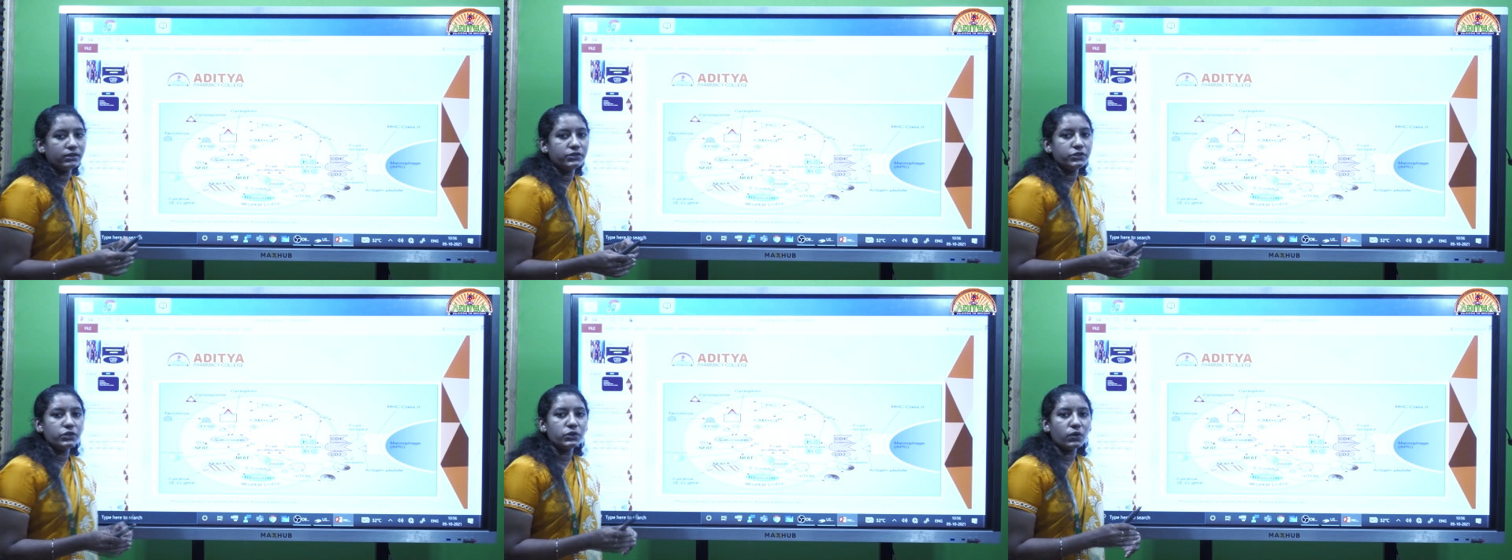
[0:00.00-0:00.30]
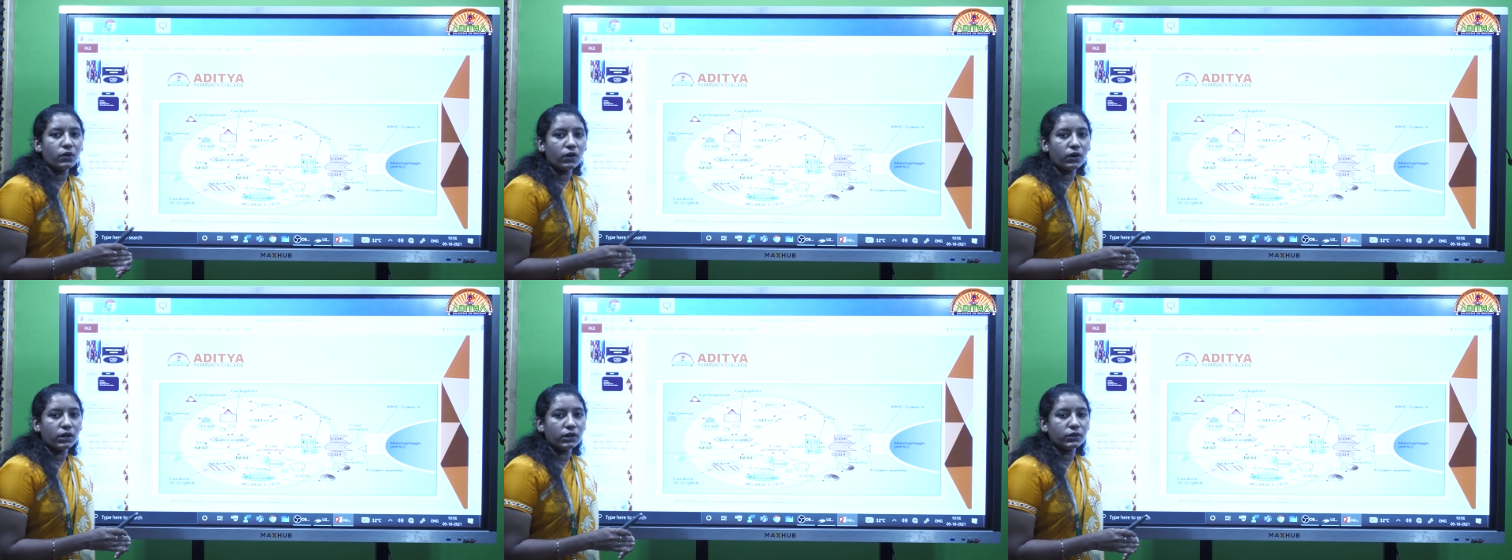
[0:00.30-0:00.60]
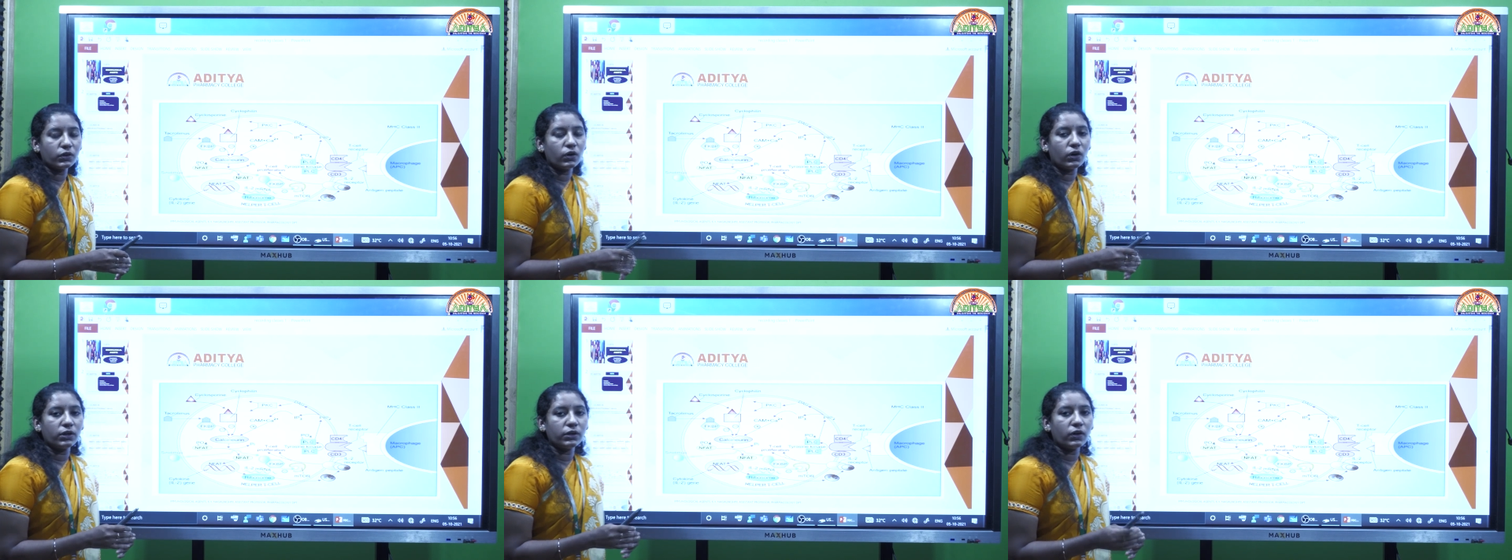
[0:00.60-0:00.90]
new
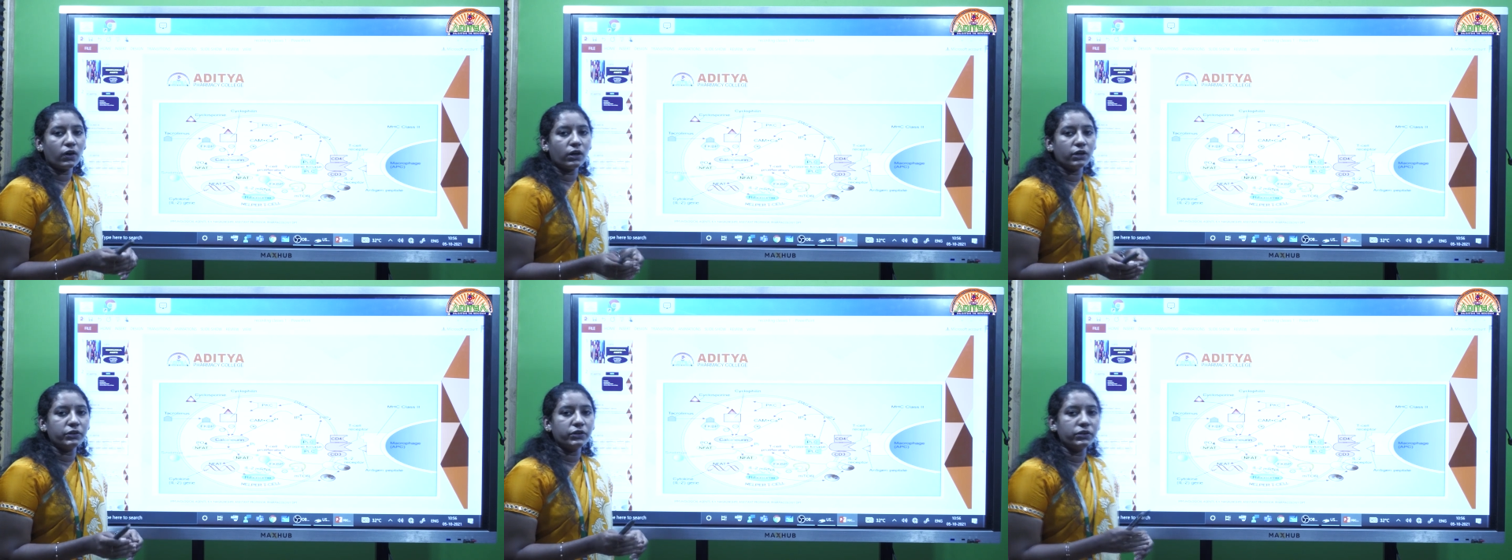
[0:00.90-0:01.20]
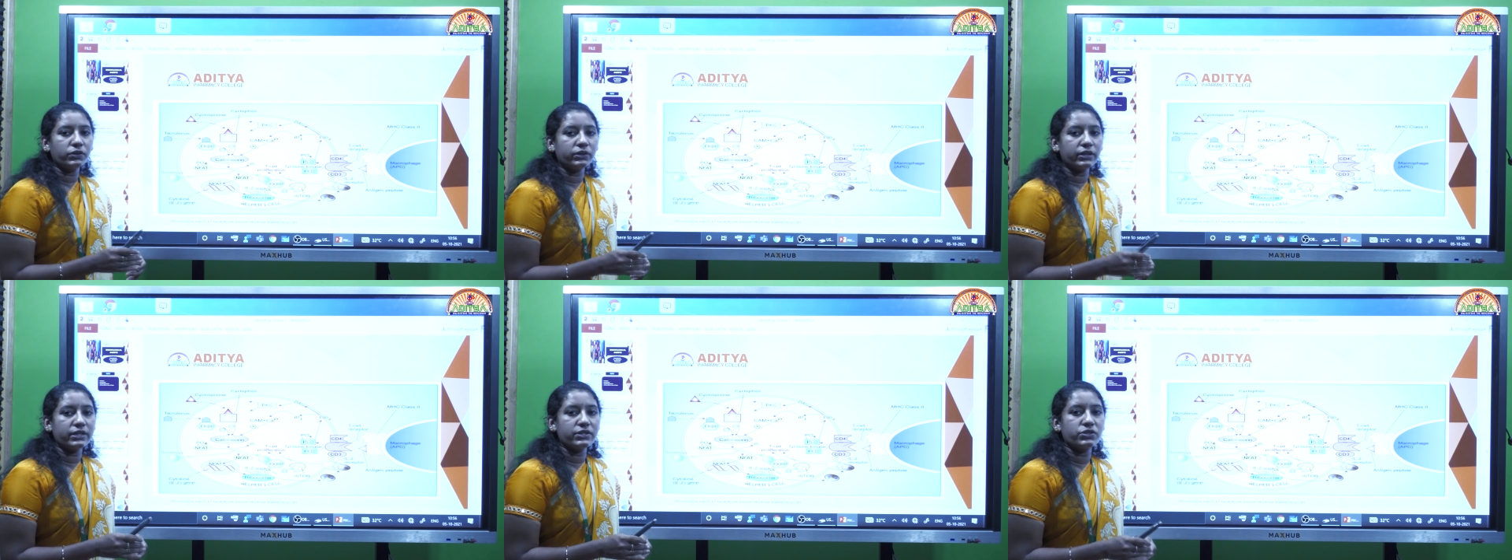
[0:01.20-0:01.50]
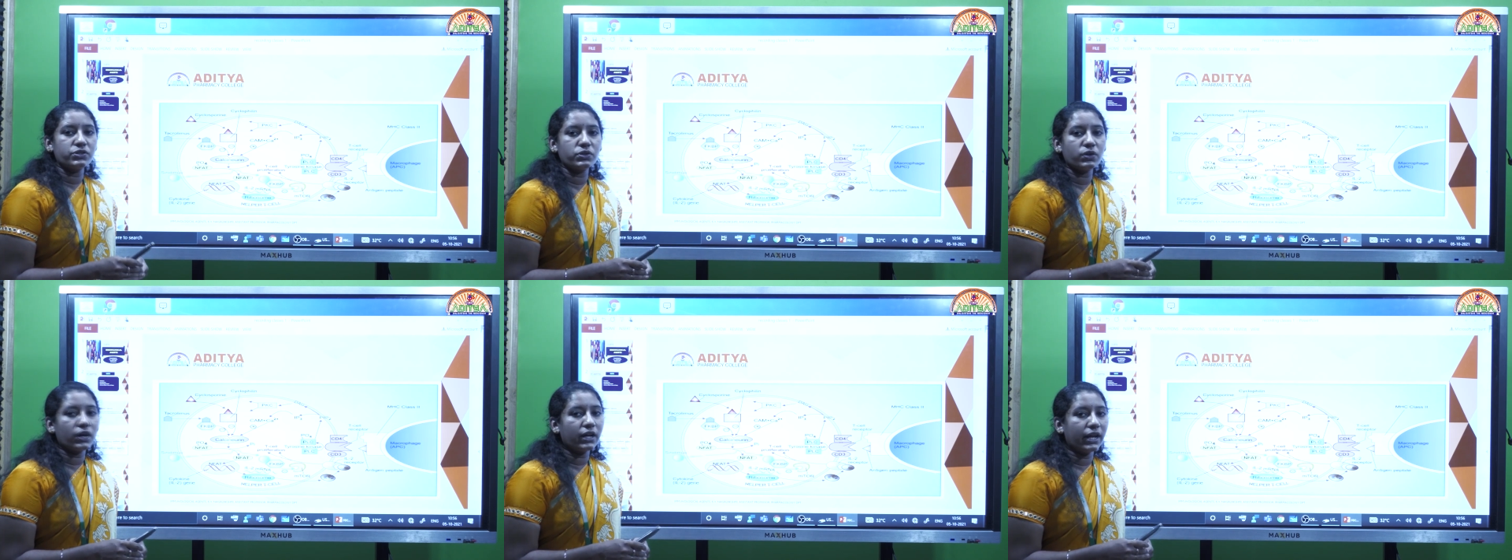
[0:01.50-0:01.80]
organ or new
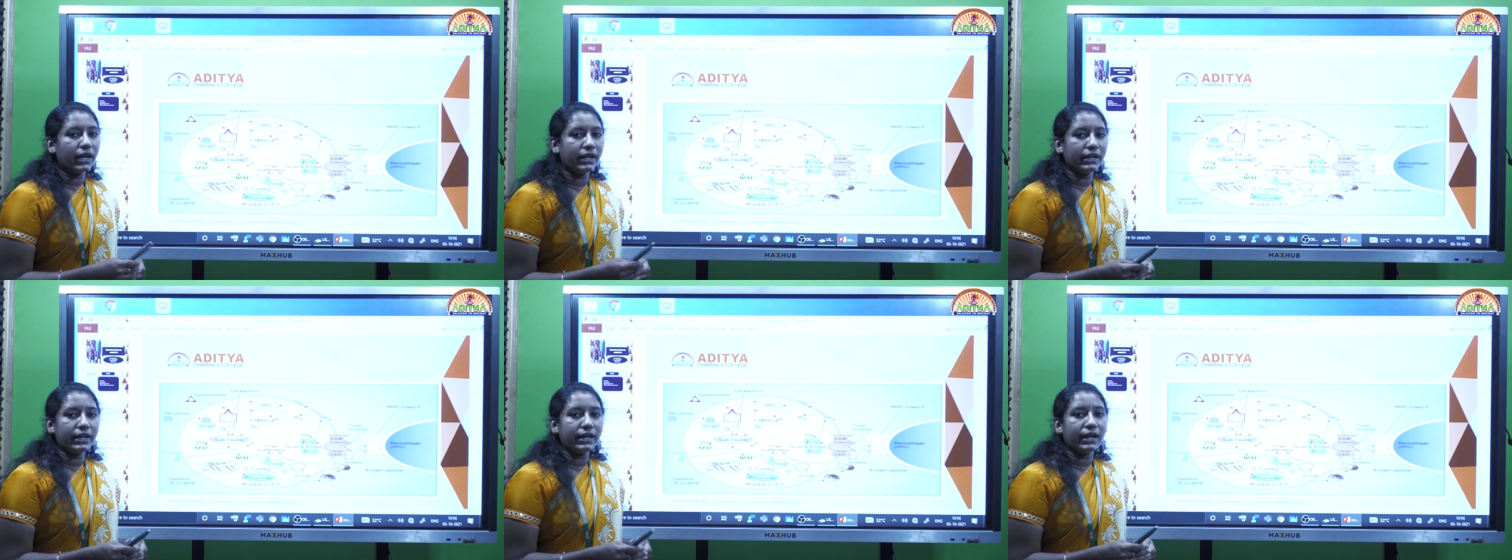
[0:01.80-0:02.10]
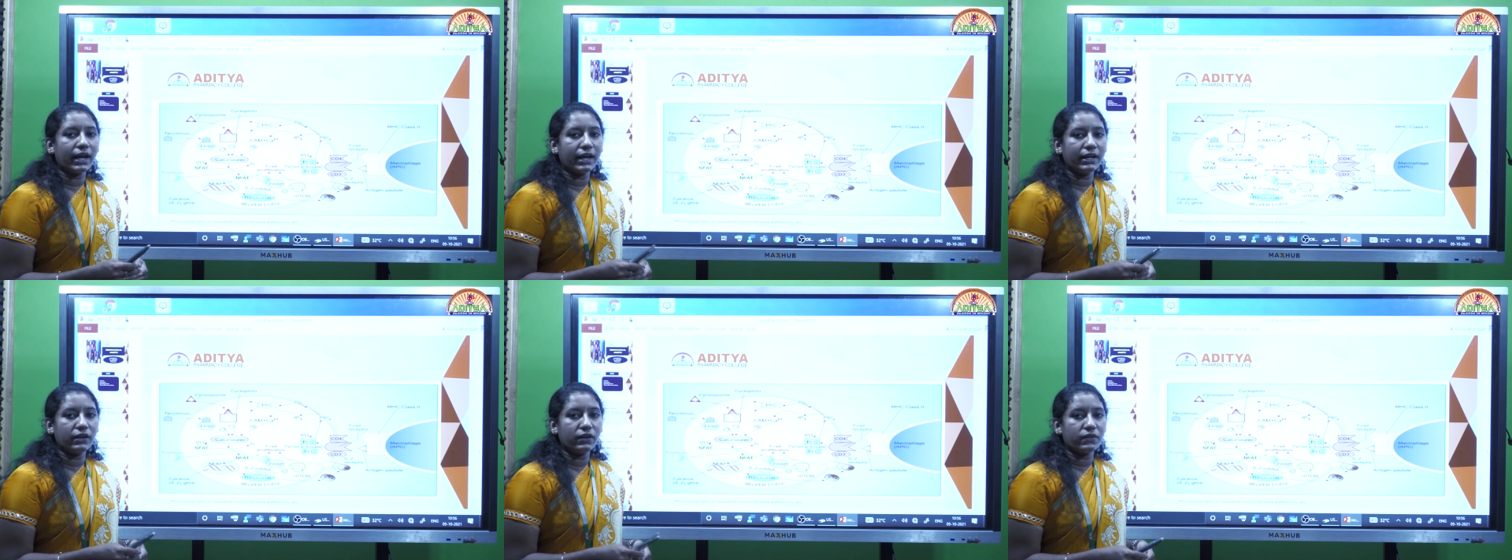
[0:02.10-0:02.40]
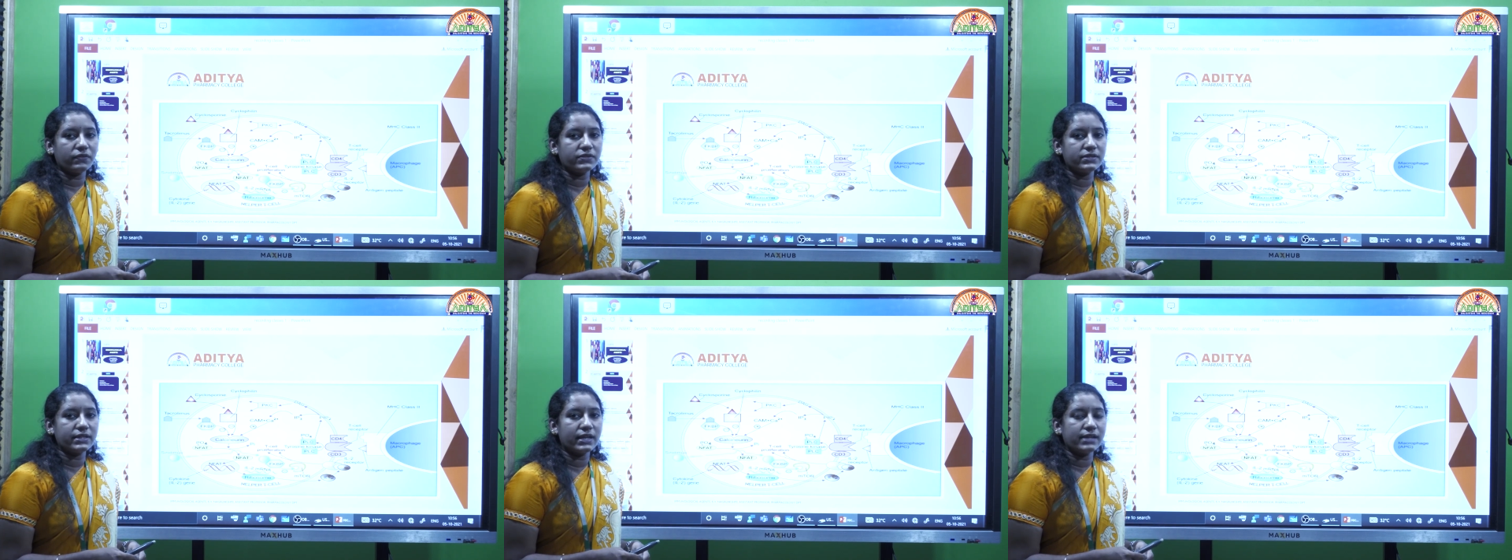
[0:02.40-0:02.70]
tissue or any kind
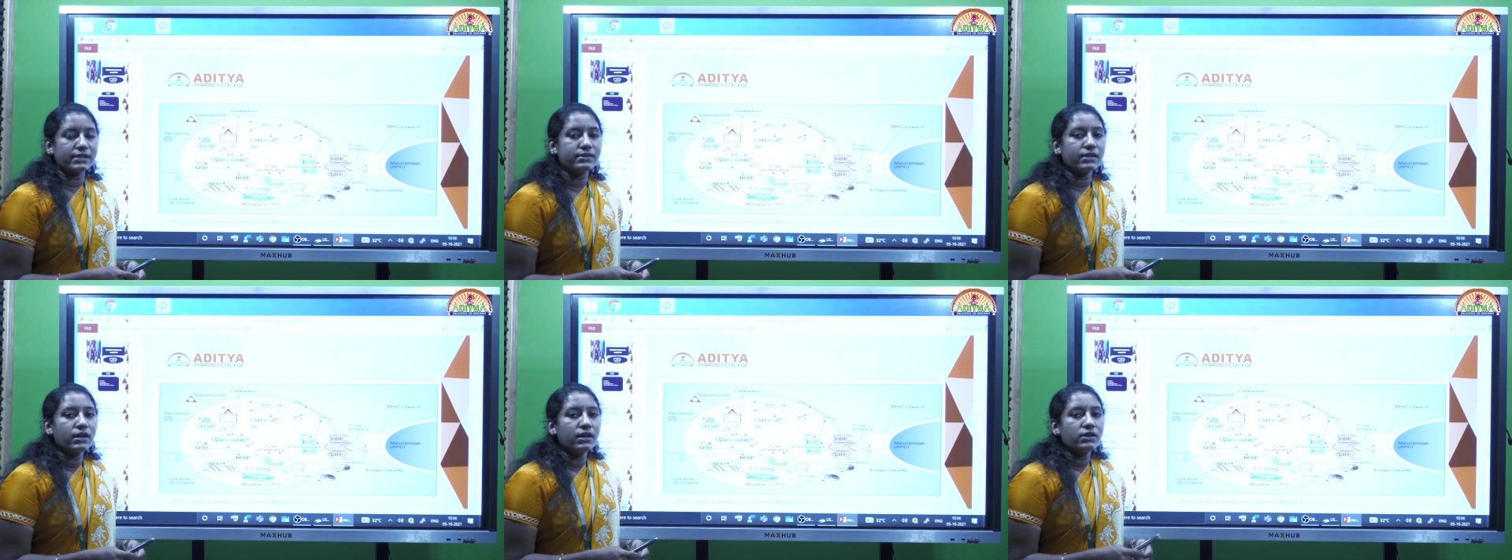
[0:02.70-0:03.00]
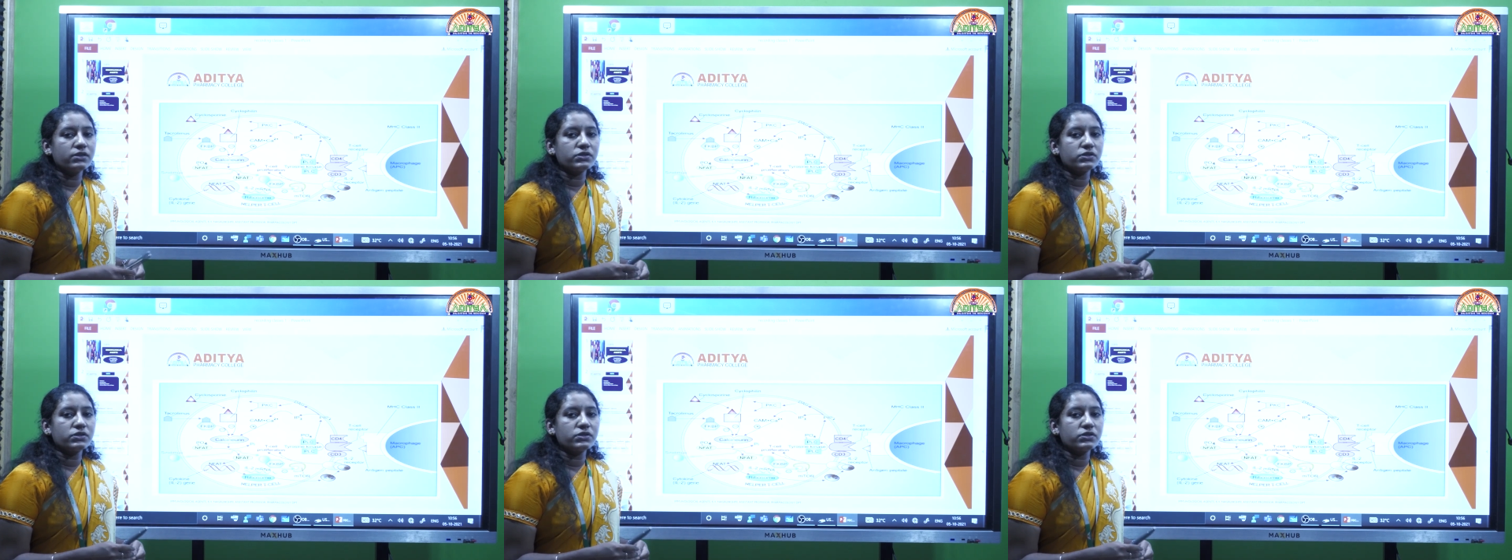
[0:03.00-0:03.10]
of cells.